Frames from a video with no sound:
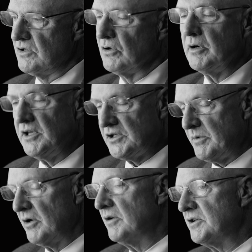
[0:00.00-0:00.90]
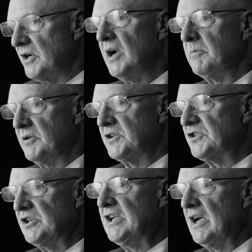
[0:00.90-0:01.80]
During this period of time when it's
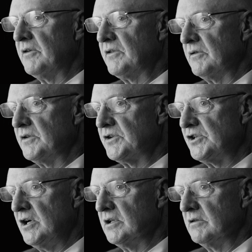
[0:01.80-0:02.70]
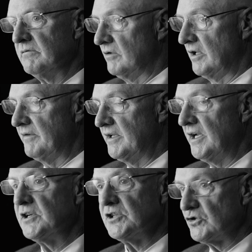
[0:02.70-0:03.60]
sitting out there in the sun for 11
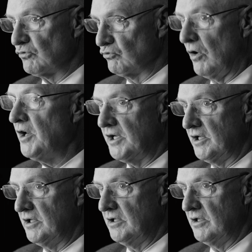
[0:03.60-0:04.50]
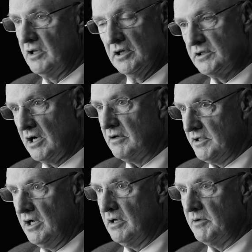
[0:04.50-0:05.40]
days, it's running the entire time.